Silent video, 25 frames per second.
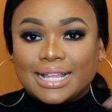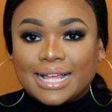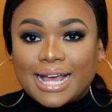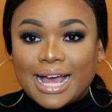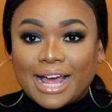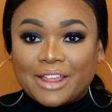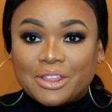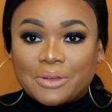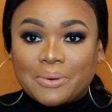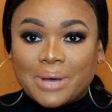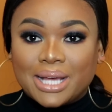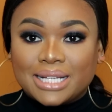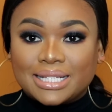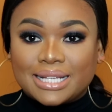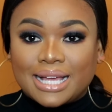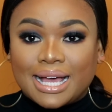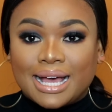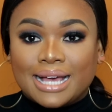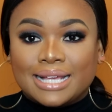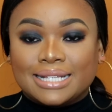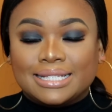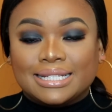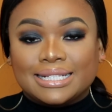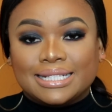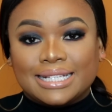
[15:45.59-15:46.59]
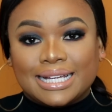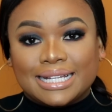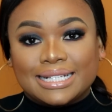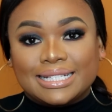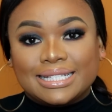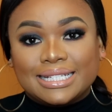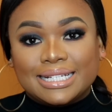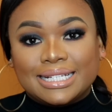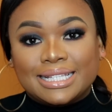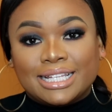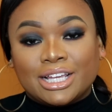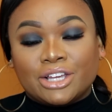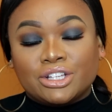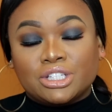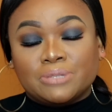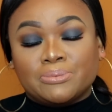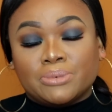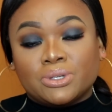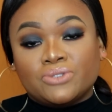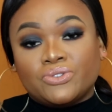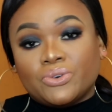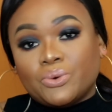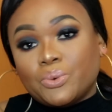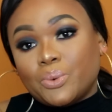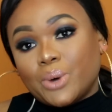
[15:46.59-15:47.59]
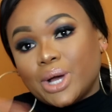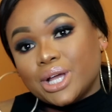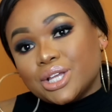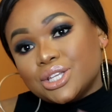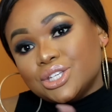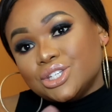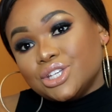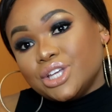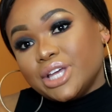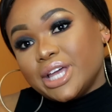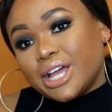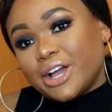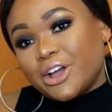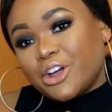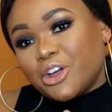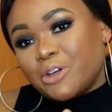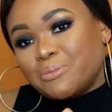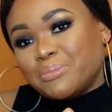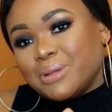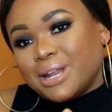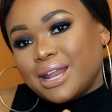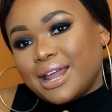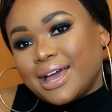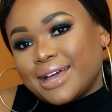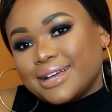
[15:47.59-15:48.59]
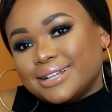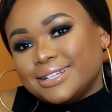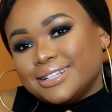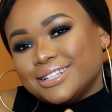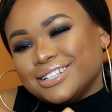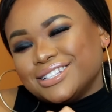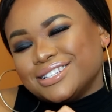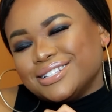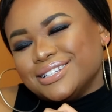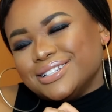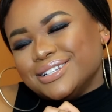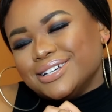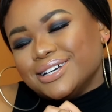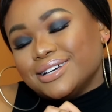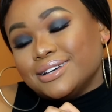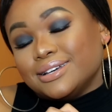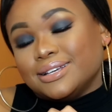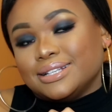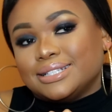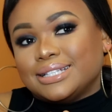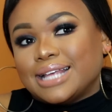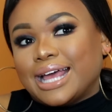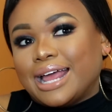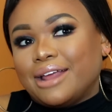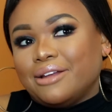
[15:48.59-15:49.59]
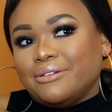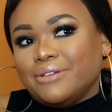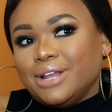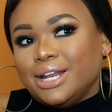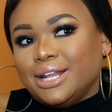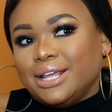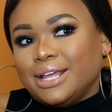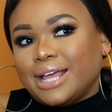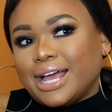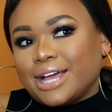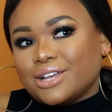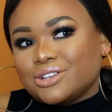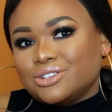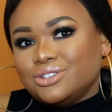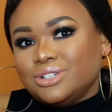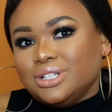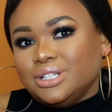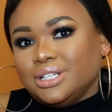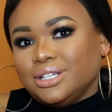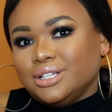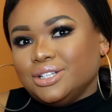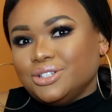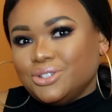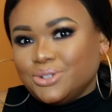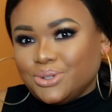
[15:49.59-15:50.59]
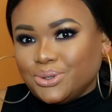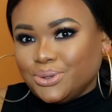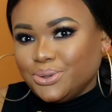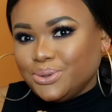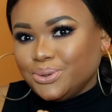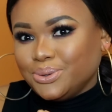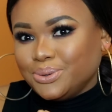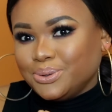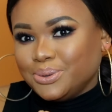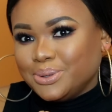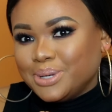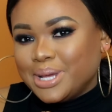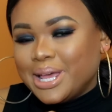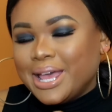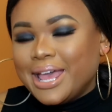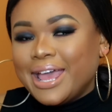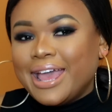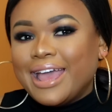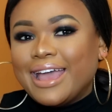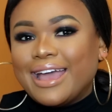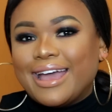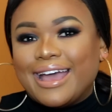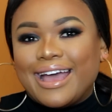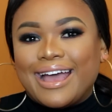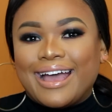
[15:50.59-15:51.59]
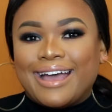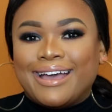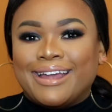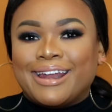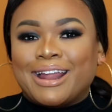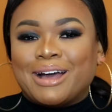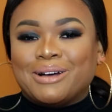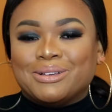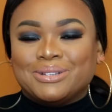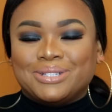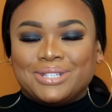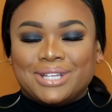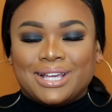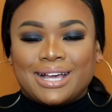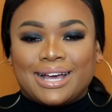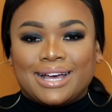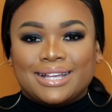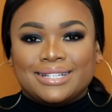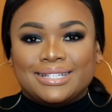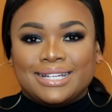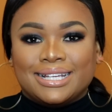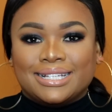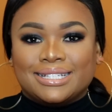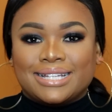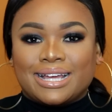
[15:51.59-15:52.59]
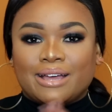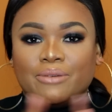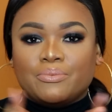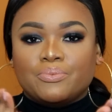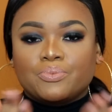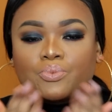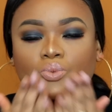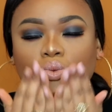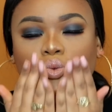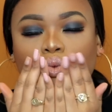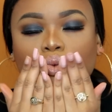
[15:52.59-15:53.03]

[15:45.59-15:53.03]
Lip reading: Otherwise guys, that's it. Thank you so much for watching. I hope you liked this look, because I really actually do, and I'll see you guys next time.